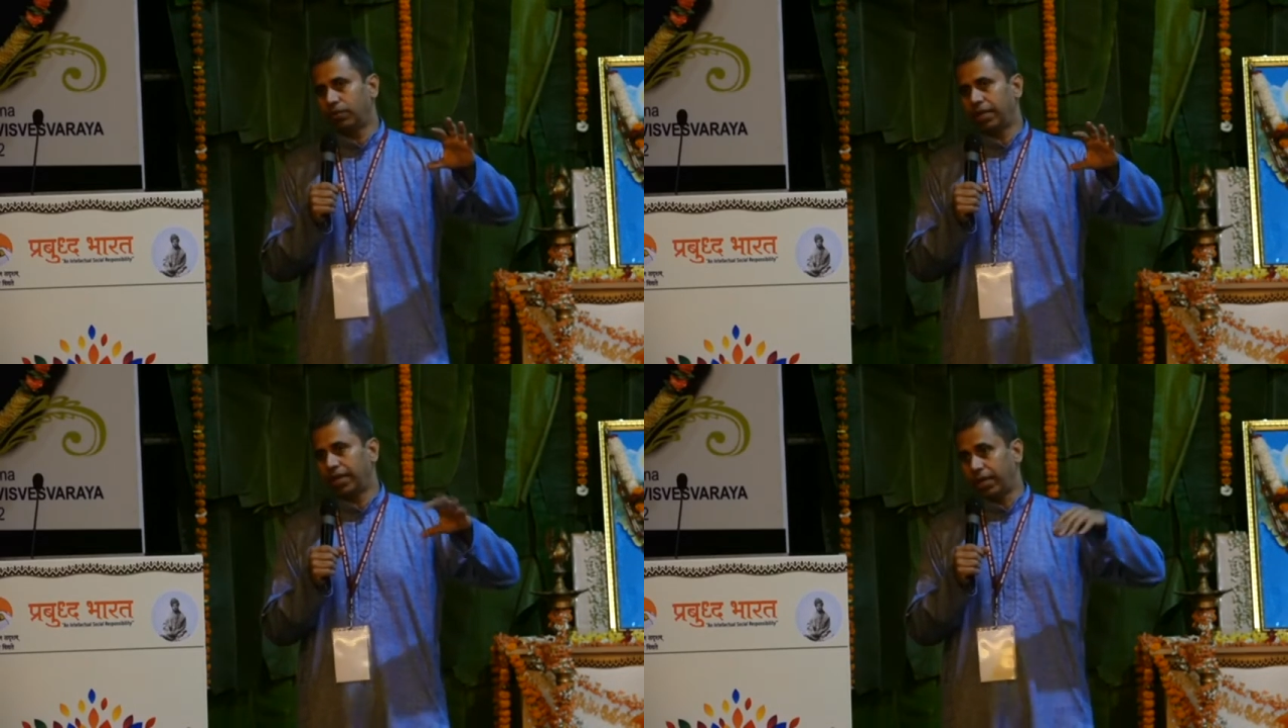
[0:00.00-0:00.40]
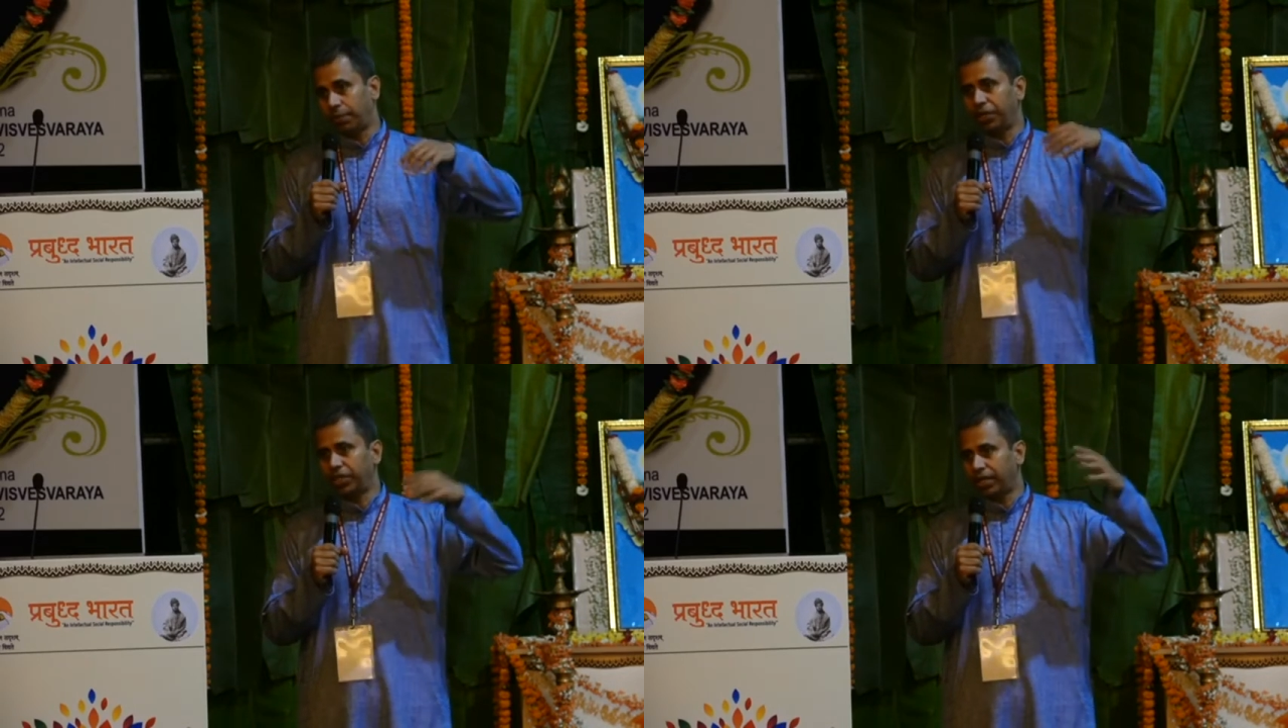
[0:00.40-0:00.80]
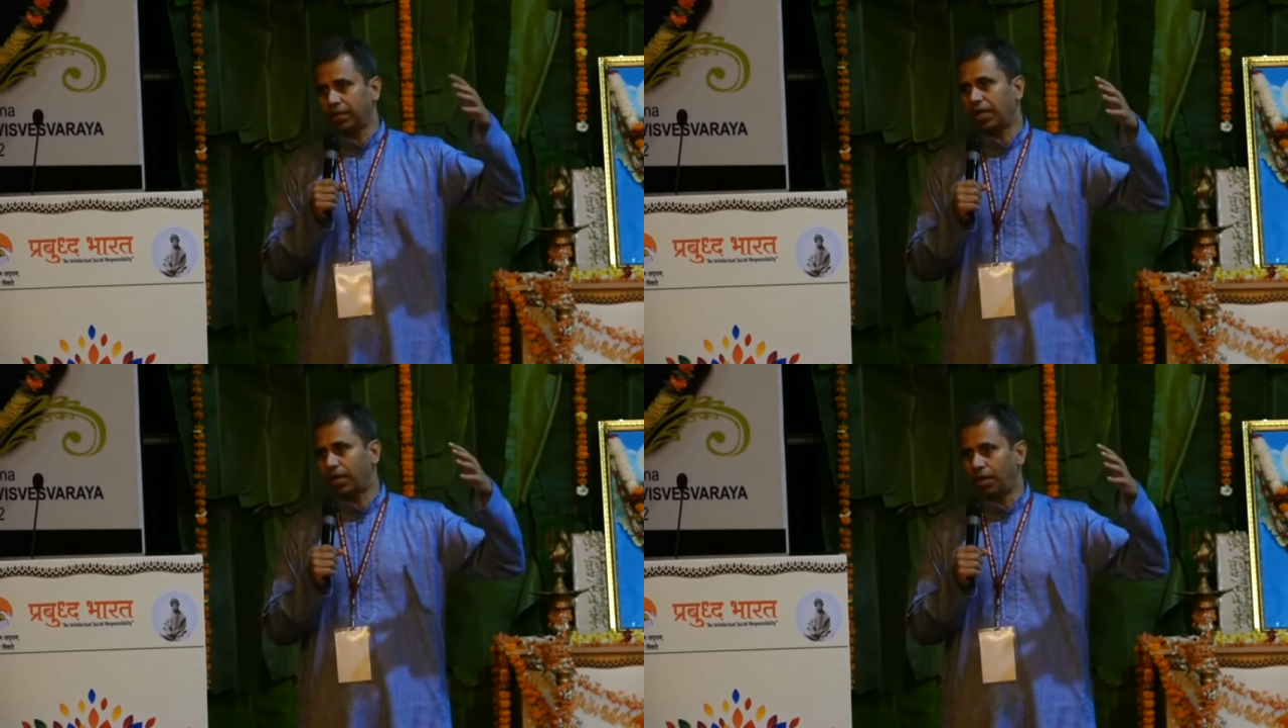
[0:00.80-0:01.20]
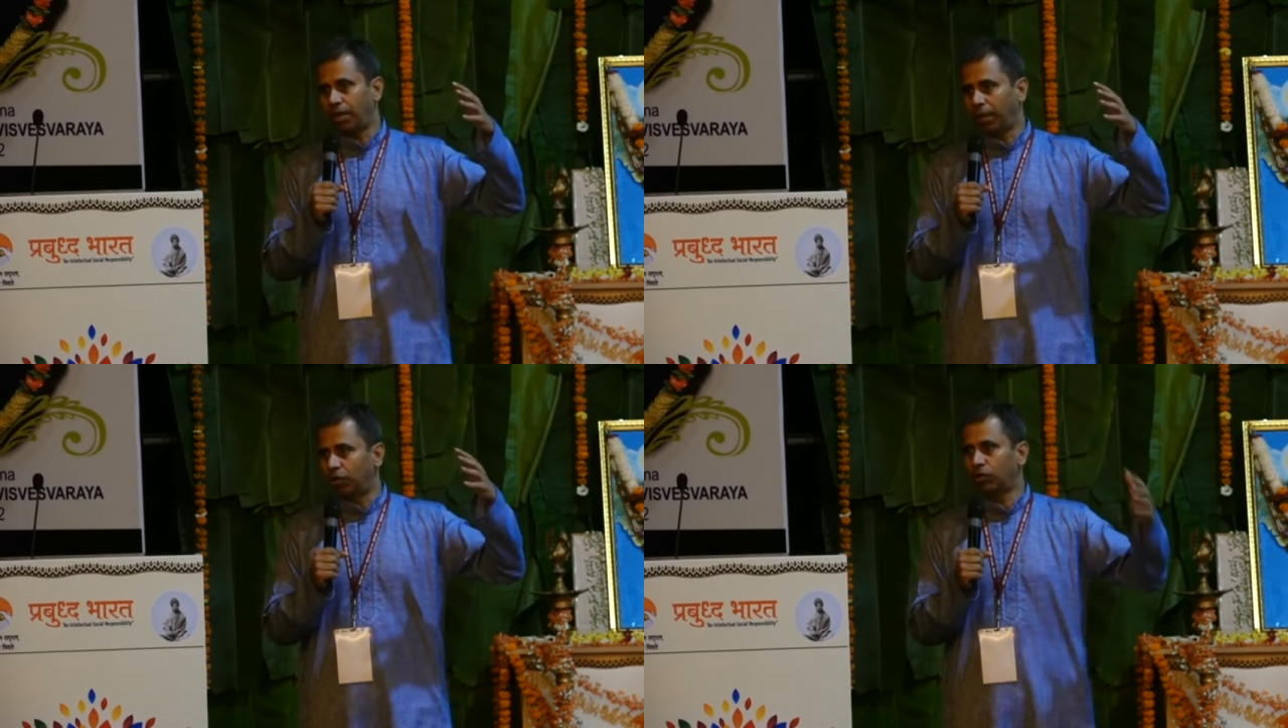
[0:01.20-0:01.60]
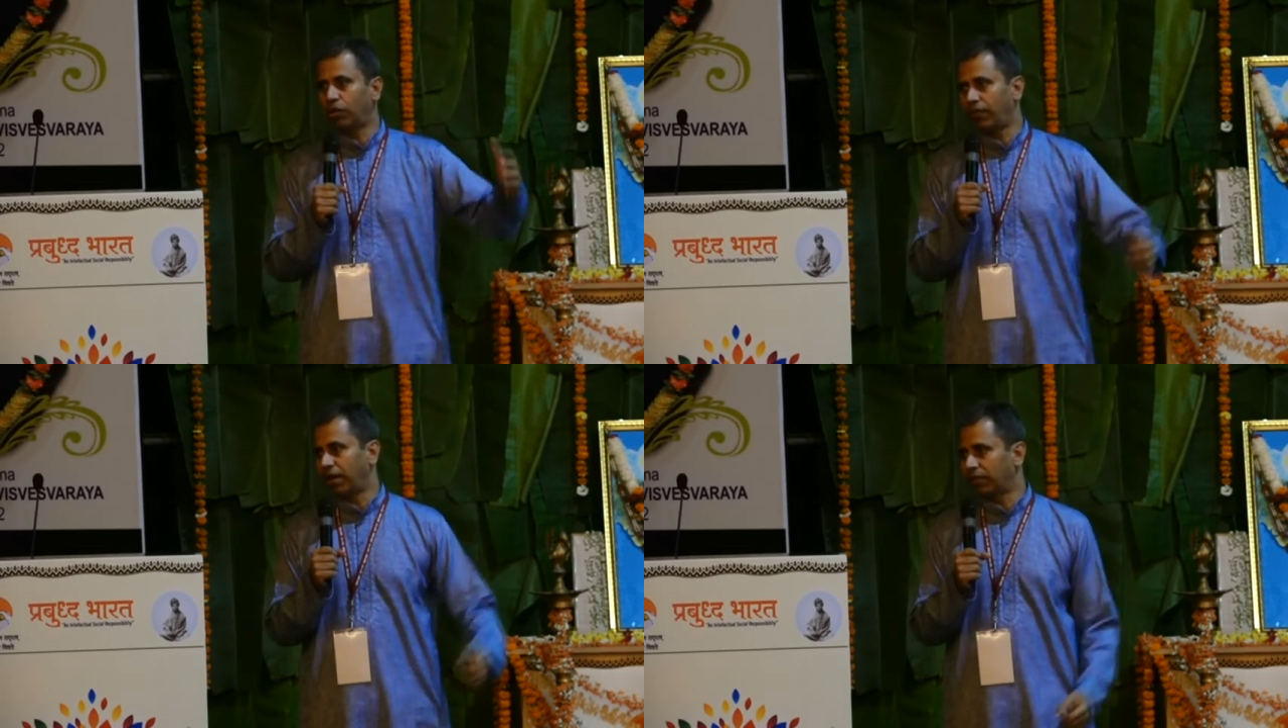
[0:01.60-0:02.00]
can appreciate the amount
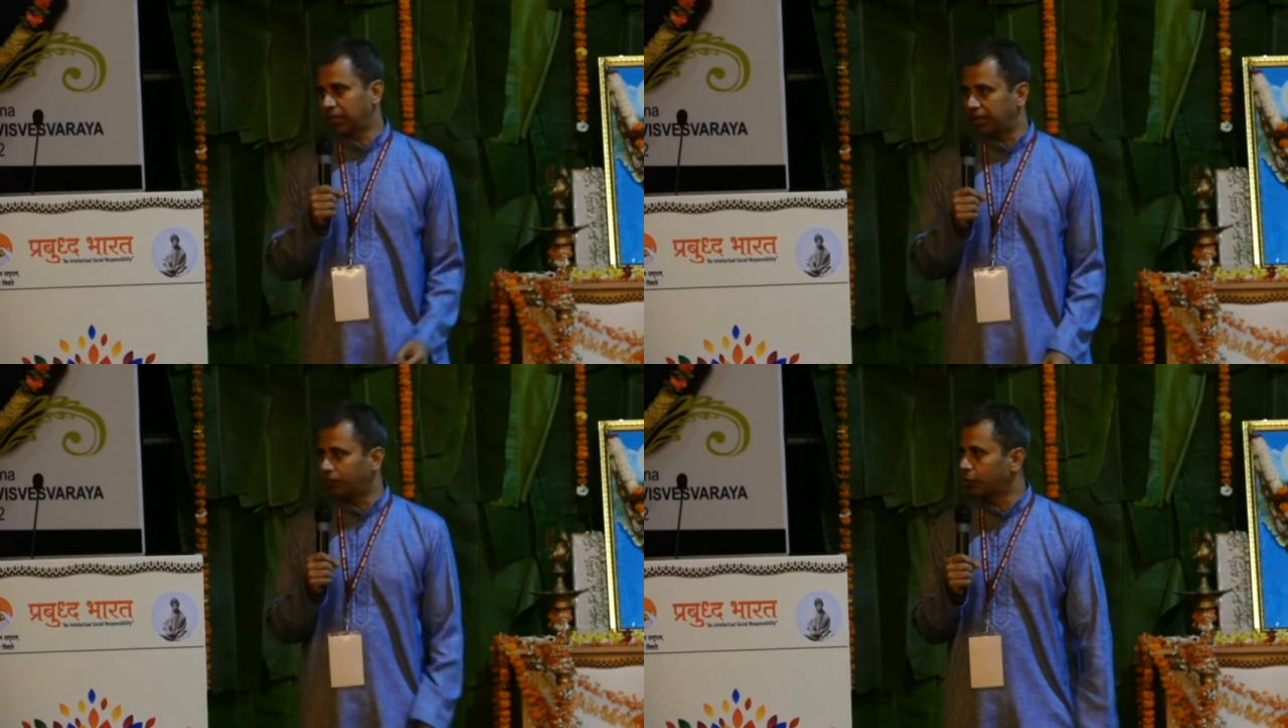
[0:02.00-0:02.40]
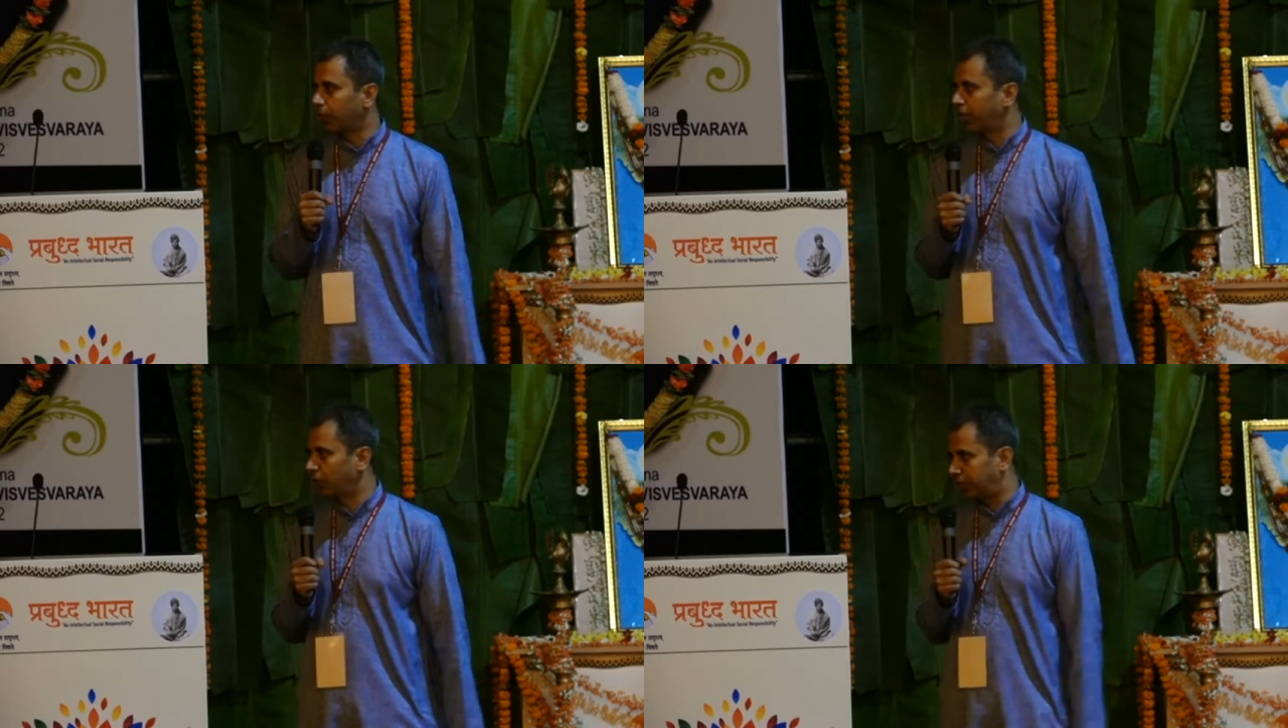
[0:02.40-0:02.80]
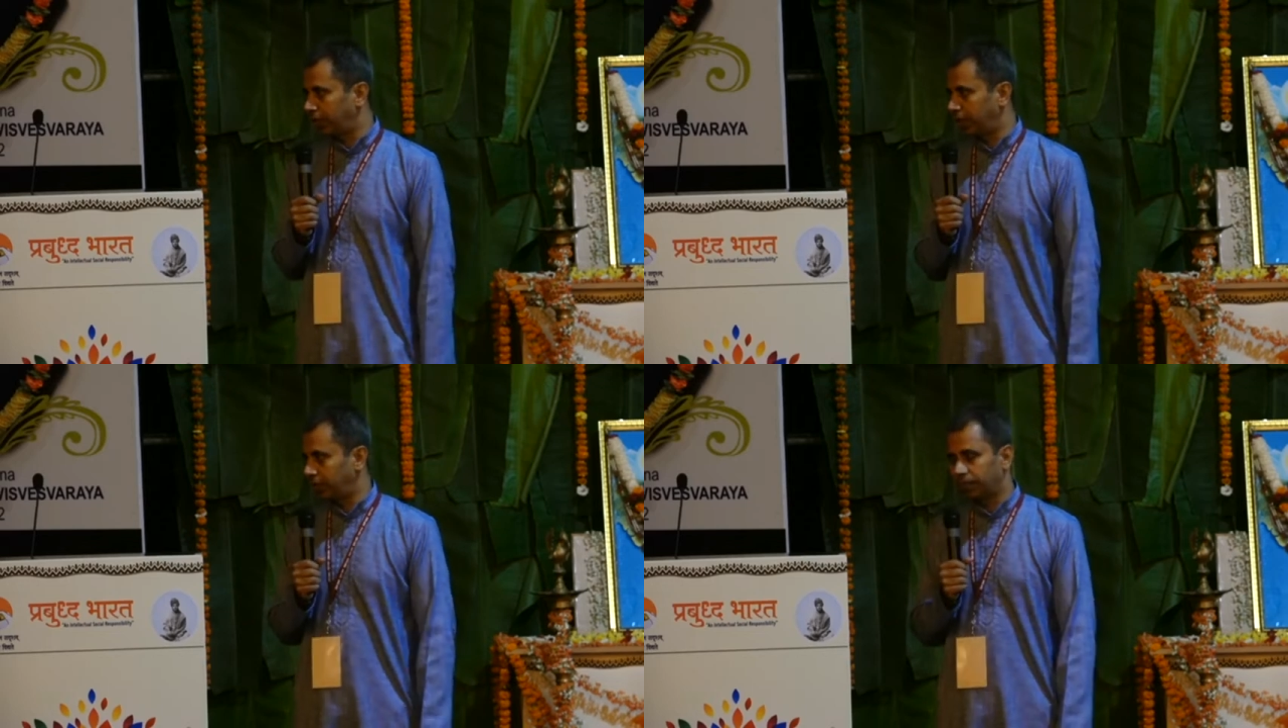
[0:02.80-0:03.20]
of havoc that was played over there.